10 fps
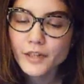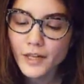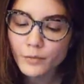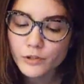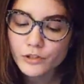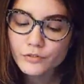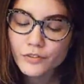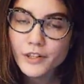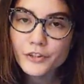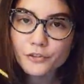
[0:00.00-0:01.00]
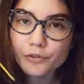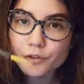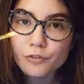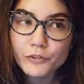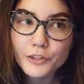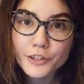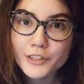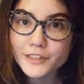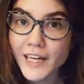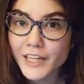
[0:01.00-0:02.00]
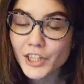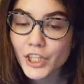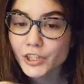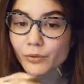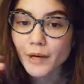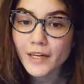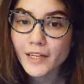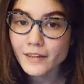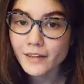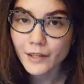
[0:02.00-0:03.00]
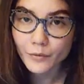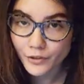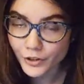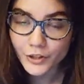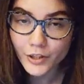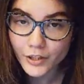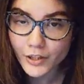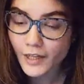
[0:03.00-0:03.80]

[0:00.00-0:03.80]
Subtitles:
And once you find your groove, you're set. You can do anything with your hook.